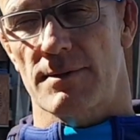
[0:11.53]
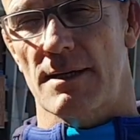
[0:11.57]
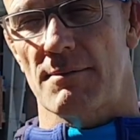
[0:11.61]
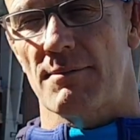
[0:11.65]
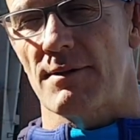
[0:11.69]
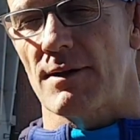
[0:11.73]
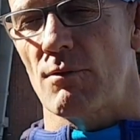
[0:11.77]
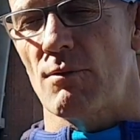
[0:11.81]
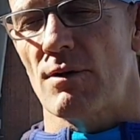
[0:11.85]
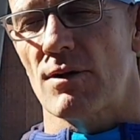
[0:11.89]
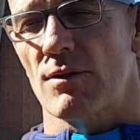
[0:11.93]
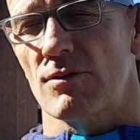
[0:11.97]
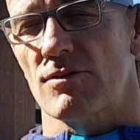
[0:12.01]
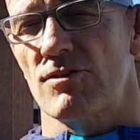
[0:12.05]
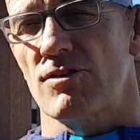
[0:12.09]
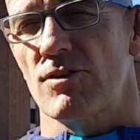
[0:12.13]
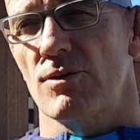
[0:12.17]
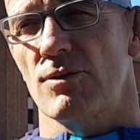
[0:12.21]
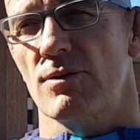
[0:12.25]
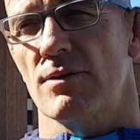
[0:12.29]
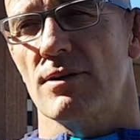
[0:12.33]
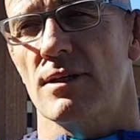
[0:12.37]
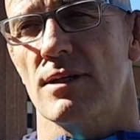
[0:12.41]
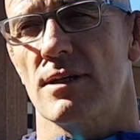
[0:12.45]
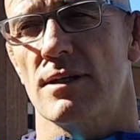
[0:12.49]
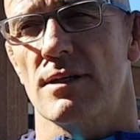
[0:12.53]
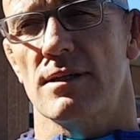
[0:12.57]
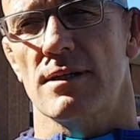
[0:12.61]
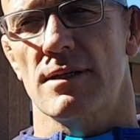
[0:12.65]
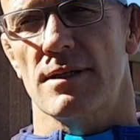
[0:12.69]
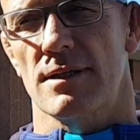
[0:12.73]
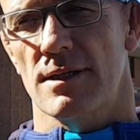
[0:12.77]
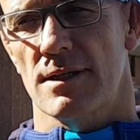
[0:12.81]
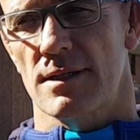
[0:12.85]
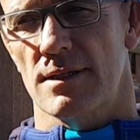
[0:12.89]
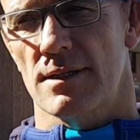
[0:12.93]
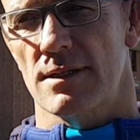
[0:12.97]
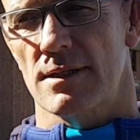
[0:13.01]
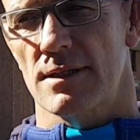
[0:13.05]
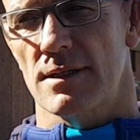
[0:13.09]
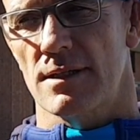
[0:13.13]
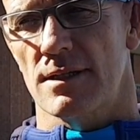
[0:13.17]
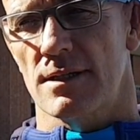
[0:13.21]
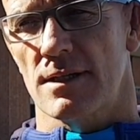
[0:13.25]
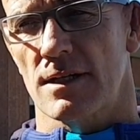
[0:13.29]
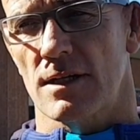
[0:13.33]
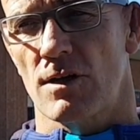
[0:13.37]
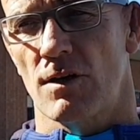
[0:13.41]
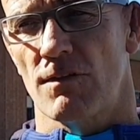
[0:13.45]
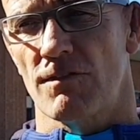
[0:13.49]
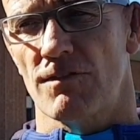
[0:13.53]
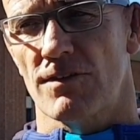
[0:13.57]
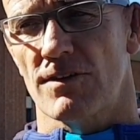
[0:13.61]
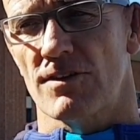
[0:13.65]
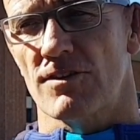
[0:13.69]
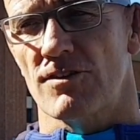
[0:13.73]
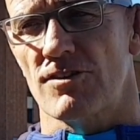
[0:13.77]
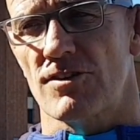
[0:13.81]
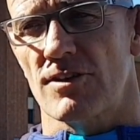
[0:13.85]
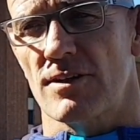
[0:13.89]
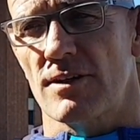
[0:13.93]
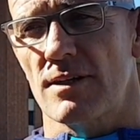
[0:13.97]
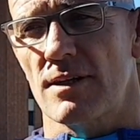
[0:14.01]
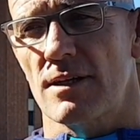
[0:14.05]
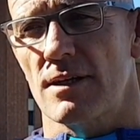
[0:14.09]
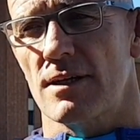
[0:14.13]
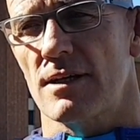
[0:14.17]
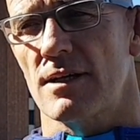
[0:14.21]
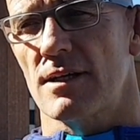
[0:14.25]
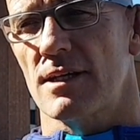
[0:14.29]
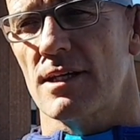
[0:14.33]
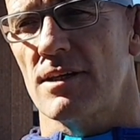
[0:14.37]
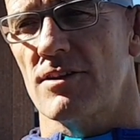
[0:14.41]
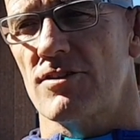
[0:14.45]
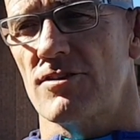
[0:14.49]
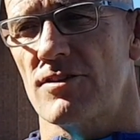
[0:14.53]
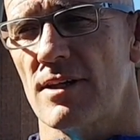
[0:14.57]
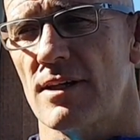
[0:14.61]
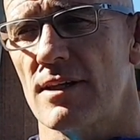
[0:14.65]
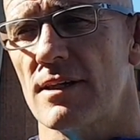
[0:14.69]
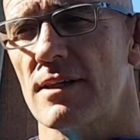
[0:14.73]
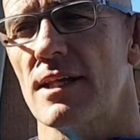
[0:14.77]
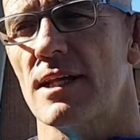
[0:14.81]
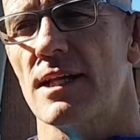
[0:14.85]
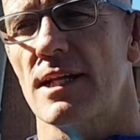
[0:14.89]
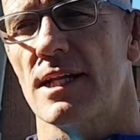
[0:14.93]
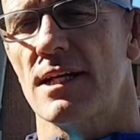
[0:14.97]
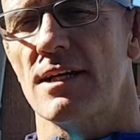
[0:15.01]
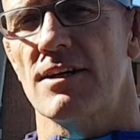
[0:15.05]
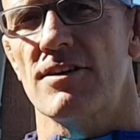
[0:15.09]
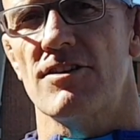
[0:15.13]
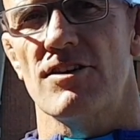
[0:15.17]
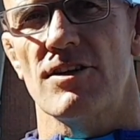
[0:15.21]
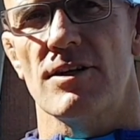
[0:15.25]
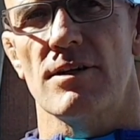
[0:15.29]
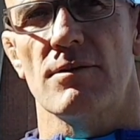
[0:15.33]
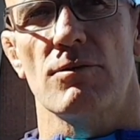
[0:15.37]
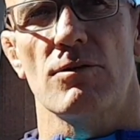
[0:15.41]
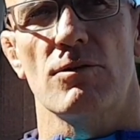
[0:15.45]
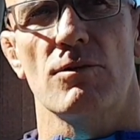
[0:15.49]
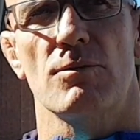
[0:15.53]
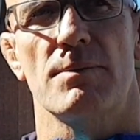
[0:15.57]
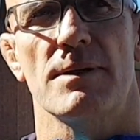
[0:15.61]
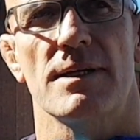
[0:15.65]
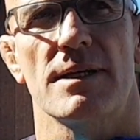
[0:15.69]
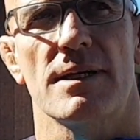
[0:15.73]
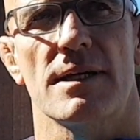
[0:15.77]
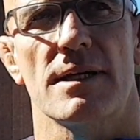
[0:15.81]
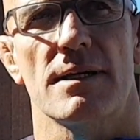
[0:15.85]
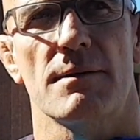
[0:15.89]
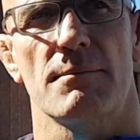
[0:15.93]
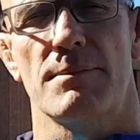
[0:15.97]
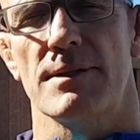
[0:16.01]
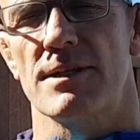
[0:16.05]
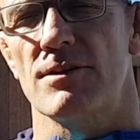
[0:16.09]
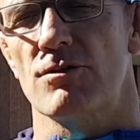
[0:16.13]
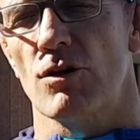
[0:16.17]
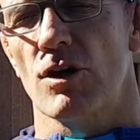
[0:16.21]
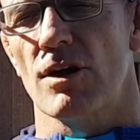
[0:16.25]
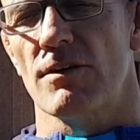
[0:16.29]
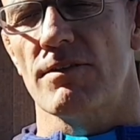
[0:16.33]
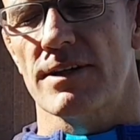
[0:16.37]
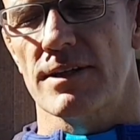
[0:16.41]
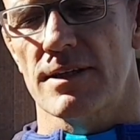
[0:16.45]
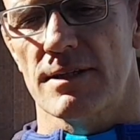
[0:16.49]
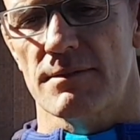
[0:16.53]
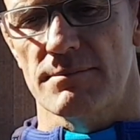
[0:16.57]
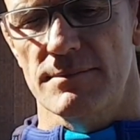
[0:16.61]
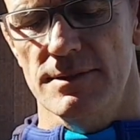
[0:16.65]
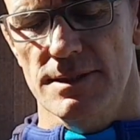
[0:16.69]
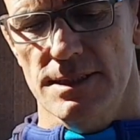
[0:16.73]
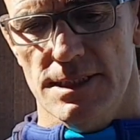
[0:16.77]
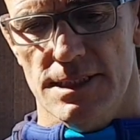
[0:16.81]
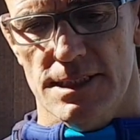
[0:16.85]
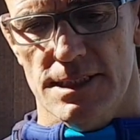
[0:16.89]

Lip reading: coming one or two in the conference. So I guess that energy will be driving them.